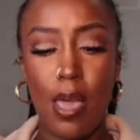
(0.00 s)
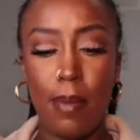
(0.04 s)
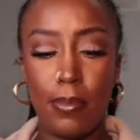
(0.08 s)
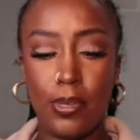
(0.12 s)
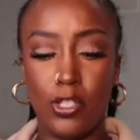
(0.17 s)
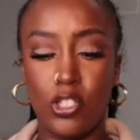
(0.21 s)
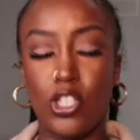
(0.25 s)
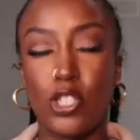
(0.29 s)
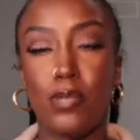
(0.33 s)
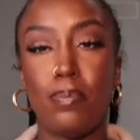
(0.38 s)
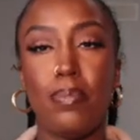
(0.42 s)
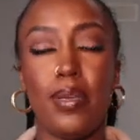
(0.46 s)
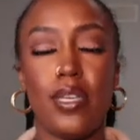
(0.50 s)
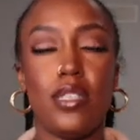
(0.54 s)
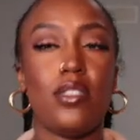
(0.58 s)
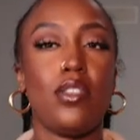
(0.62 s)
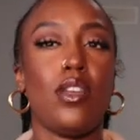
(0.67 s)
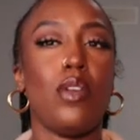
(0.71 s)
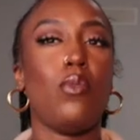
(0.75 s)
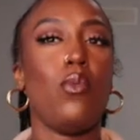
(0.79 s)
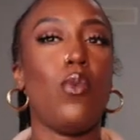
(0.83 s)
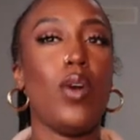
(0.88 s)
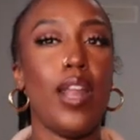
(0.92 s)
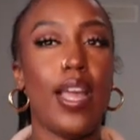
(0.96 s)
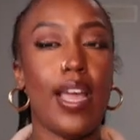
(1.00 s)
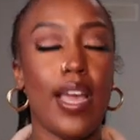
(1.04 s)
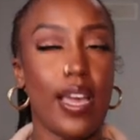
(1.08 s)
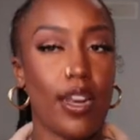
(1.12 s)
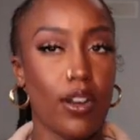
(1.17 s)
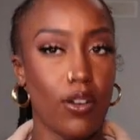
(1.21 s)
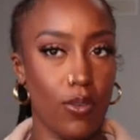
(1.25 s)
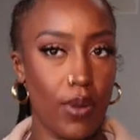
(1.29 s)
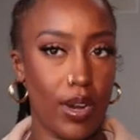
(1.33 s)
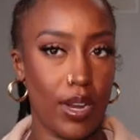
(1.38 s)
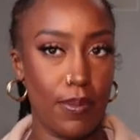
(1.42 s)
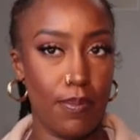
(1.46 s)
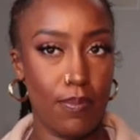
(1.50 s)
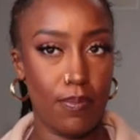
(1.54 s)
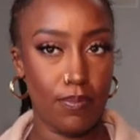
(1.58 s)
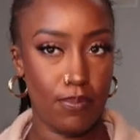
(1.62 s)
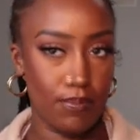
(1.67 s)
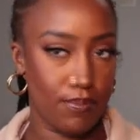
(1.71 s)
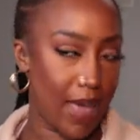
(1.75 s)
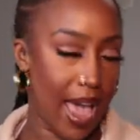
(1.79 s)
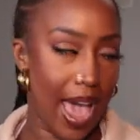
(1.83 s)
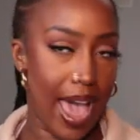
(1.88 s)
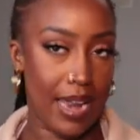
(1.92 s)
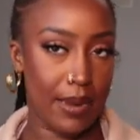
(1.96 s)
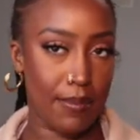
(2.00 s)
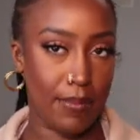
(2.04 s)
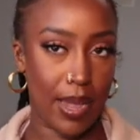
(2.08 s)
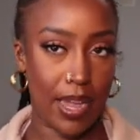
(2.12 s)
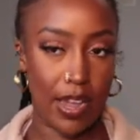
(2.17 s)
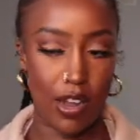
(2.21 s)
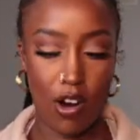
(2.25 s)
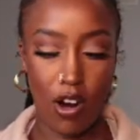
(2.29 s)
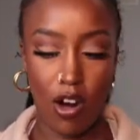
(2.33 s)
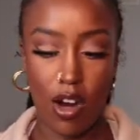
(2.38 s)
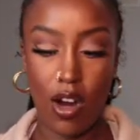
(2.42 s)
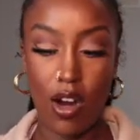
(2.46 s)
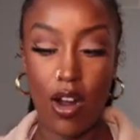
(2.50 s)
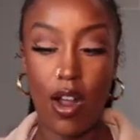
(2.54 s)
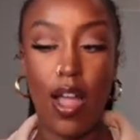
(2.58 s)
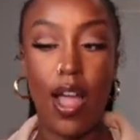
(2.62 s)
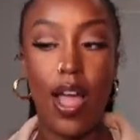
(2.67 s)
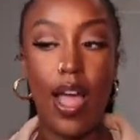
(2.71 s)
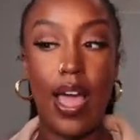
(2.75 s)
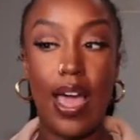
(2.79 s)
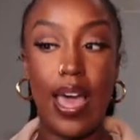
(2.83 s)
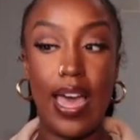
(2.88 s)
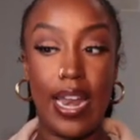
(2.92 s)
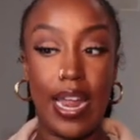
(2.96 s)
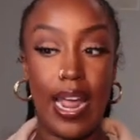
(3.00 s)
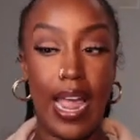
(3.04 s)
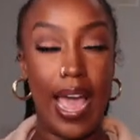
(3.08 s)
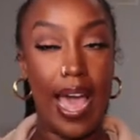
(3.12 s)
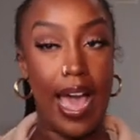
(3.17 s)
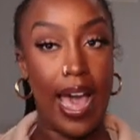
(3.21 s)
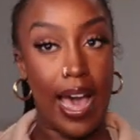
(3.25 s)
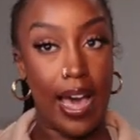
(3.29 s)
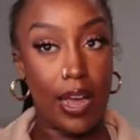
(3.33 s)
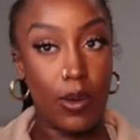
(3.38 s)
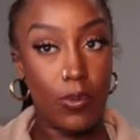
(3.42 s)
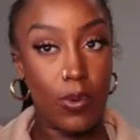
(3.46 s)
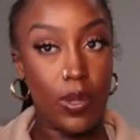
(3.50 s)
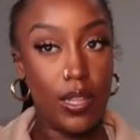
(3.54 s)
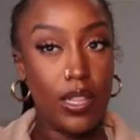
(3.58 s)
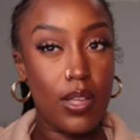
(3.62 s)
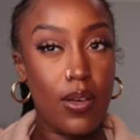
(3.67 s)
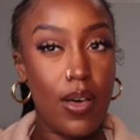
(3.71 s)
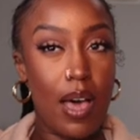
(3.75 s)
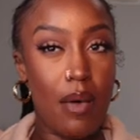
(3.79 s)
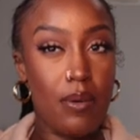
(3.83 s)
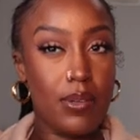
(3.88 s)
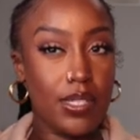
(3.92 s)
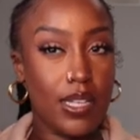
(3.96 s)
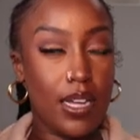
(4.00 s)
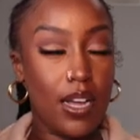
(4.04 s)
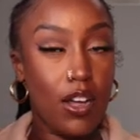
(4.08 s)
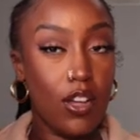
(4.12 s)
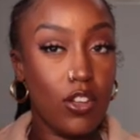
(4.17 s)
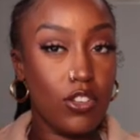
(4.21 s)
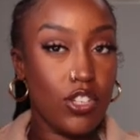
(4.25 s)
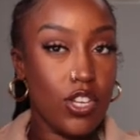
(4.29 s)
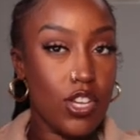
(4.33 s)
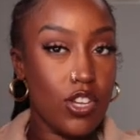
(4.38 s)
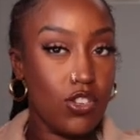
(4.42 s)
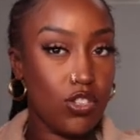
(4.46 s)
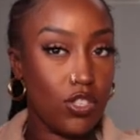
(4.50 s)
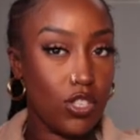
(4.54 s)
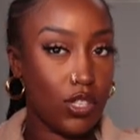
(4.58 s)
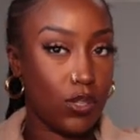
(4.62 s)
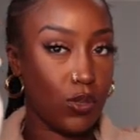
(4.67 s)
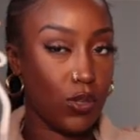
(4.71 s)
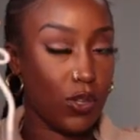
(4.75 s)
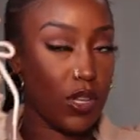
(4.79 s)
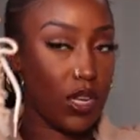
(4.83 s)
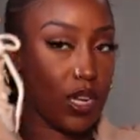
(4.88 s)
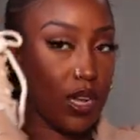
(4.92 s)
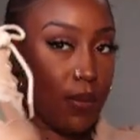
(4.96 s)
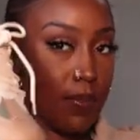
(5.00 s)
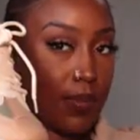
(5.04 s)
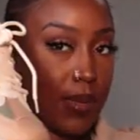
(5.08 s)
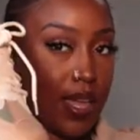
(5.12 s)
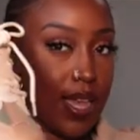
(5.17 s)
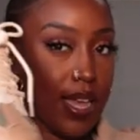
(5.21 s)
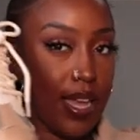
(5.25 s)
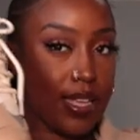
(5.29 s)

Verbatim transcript: but just based on what I had already had in my cart and I had Willow, I was like, I'll change this one up